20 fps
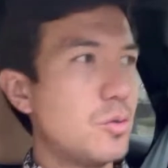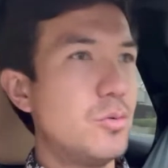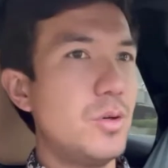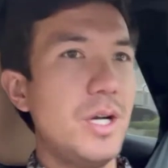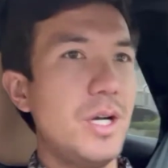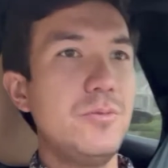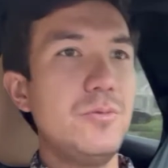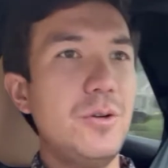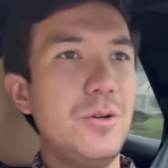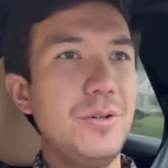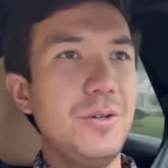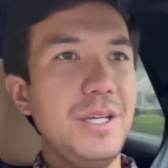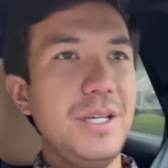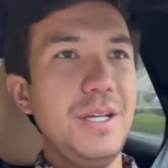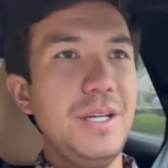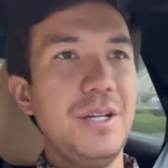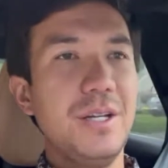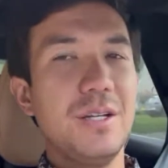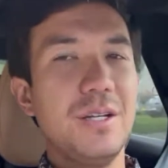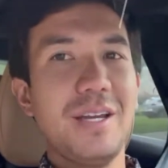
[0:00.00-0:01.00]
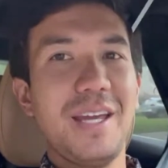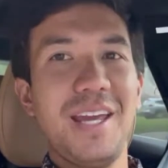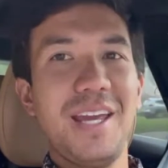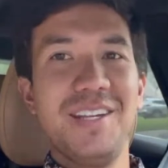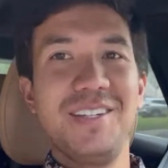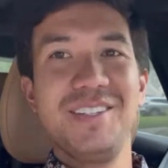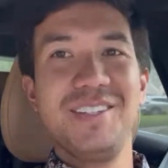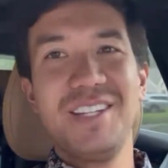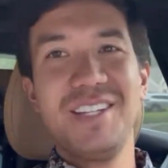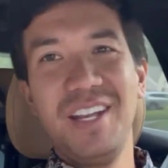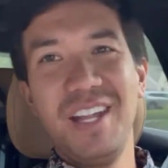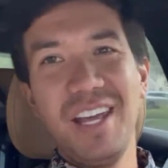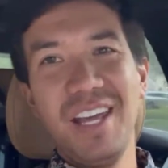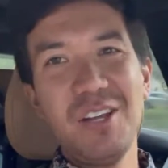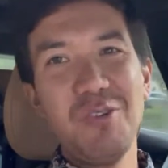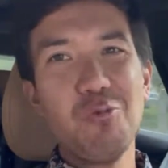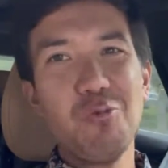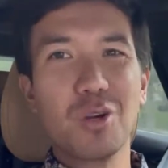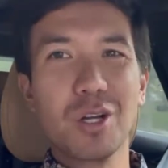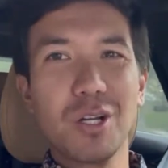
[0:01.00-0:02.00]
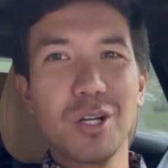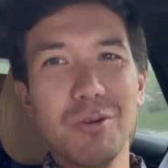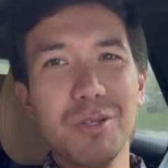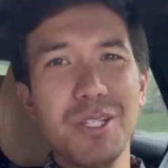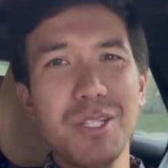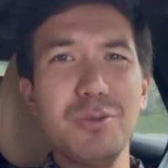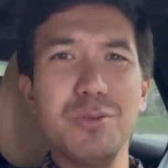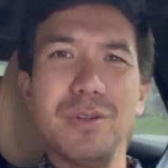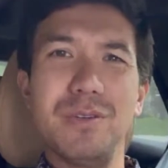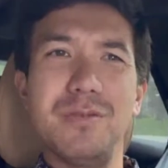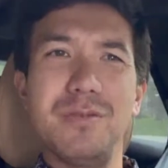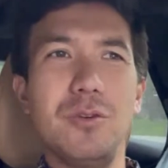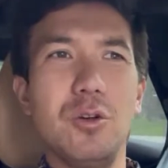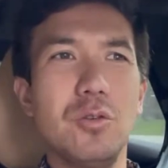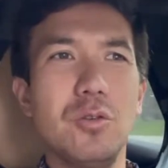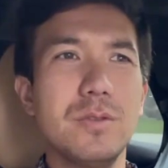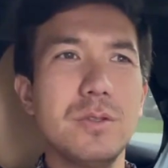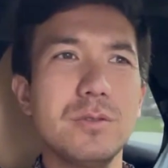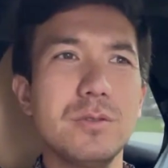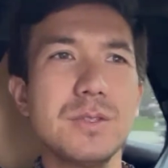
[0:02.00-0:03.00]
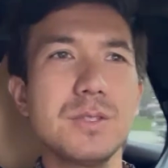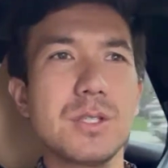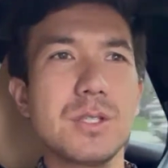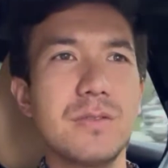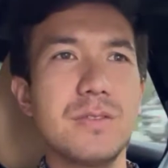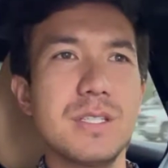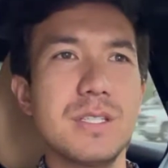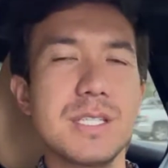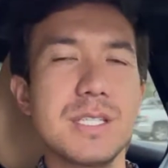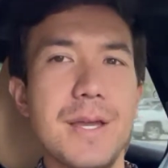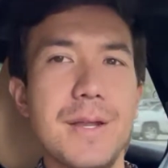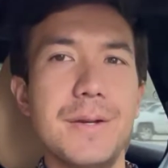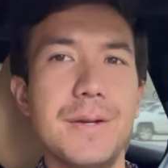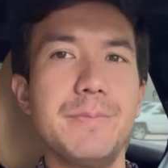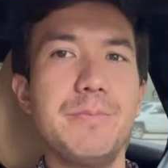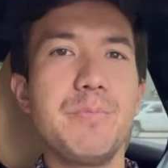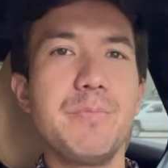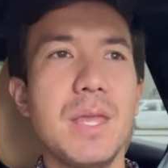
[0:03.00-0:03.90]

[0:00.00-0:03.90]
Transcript: Ron Rohde here, and today we're going to a Volvo service center.